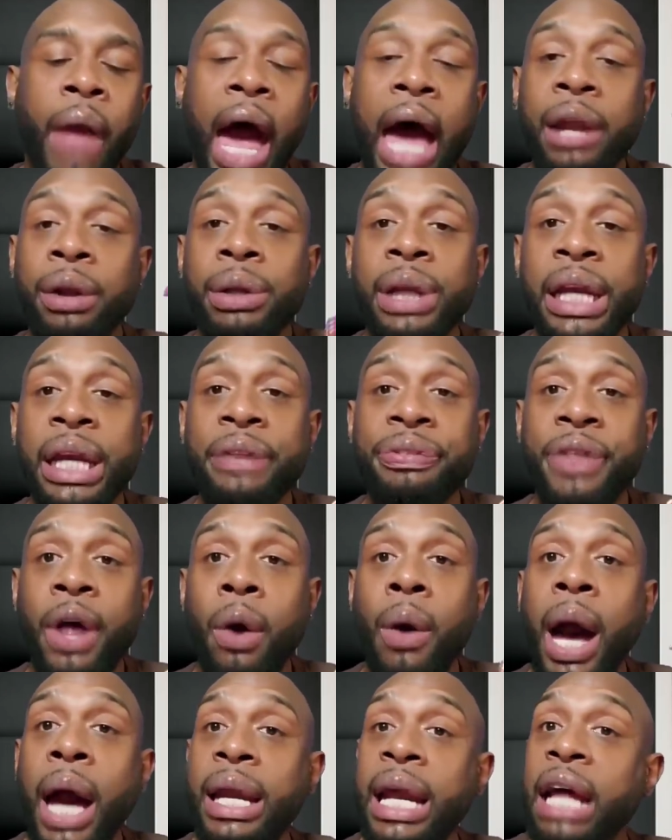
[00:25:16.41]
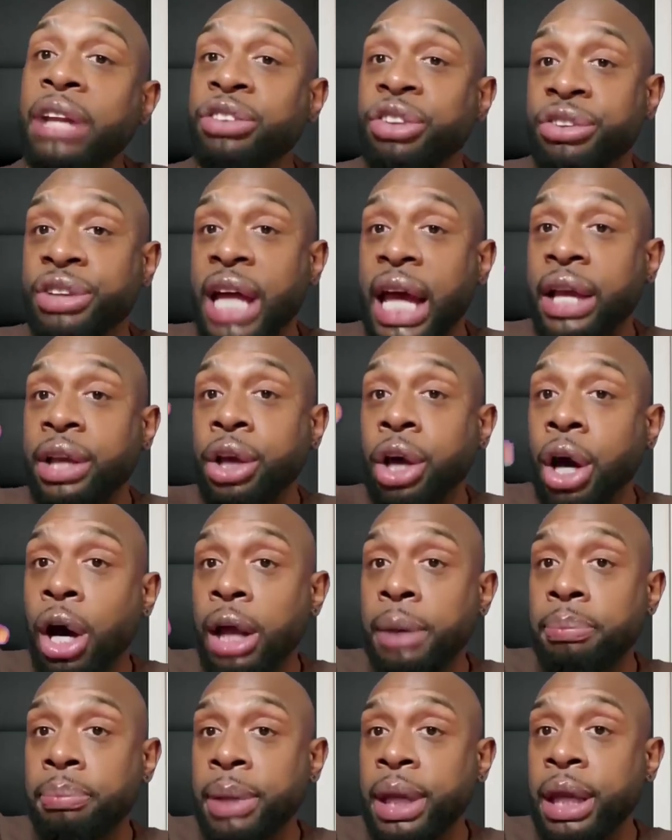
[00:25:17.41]
I don't let it thaw out. I just like
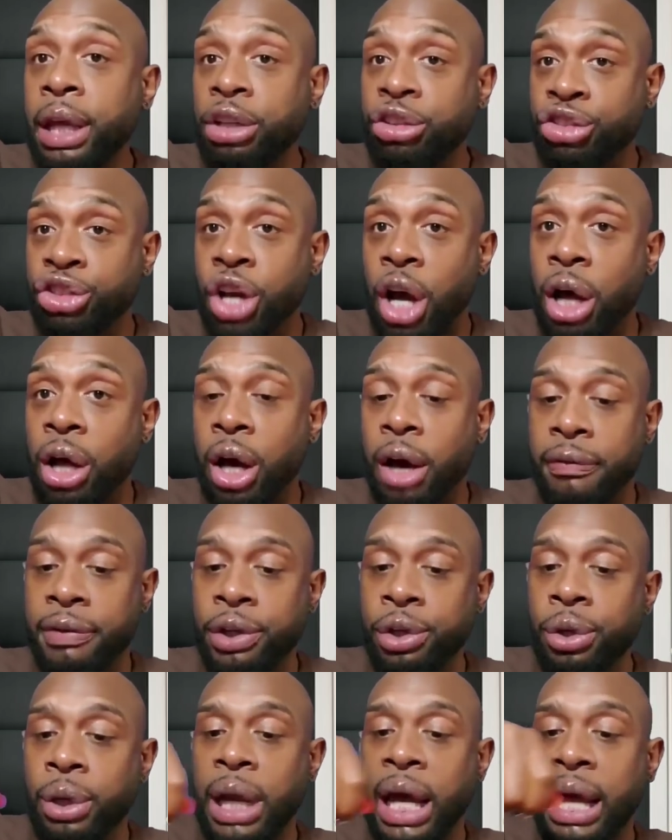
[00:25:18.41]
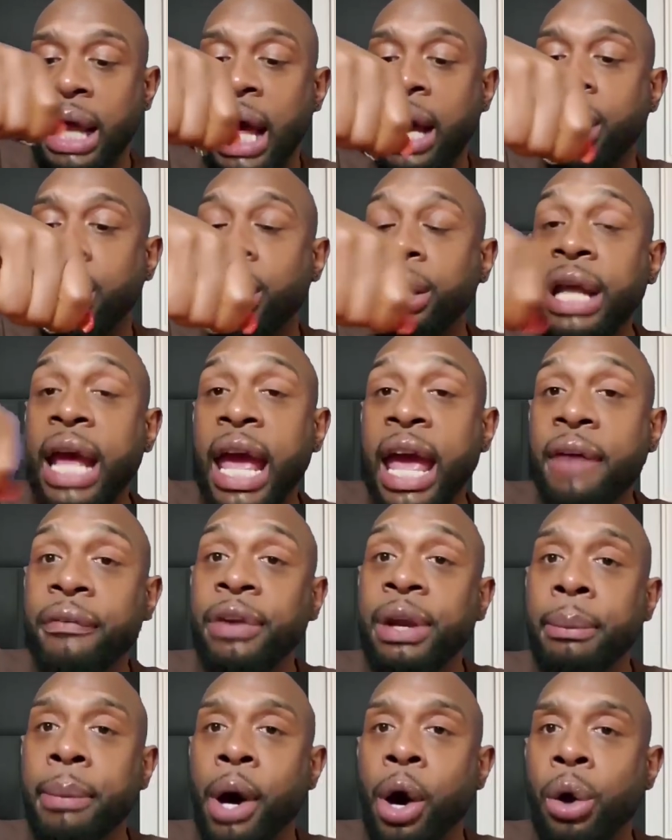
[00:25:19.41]
cut me a chunk of it. You know, like I cut
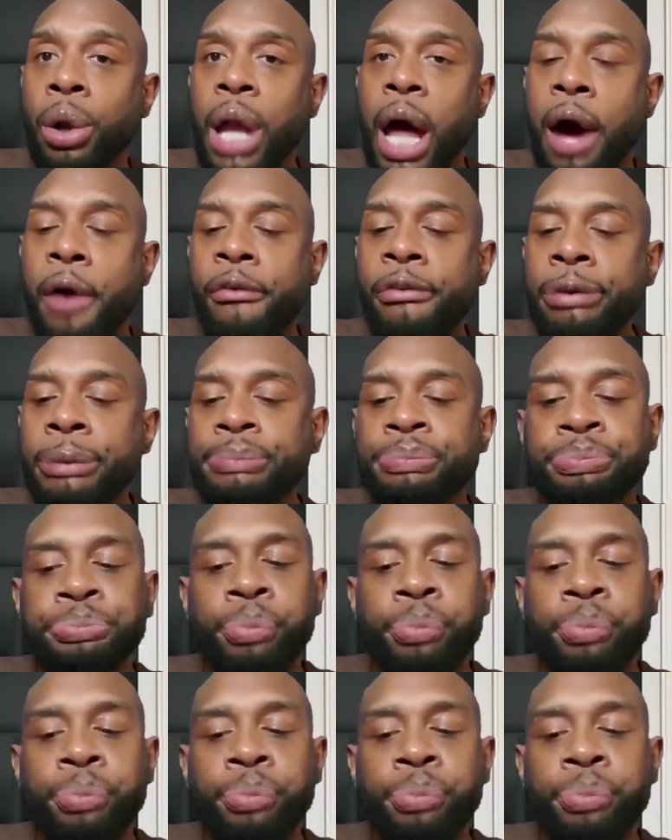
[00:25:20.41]
half of the bowl off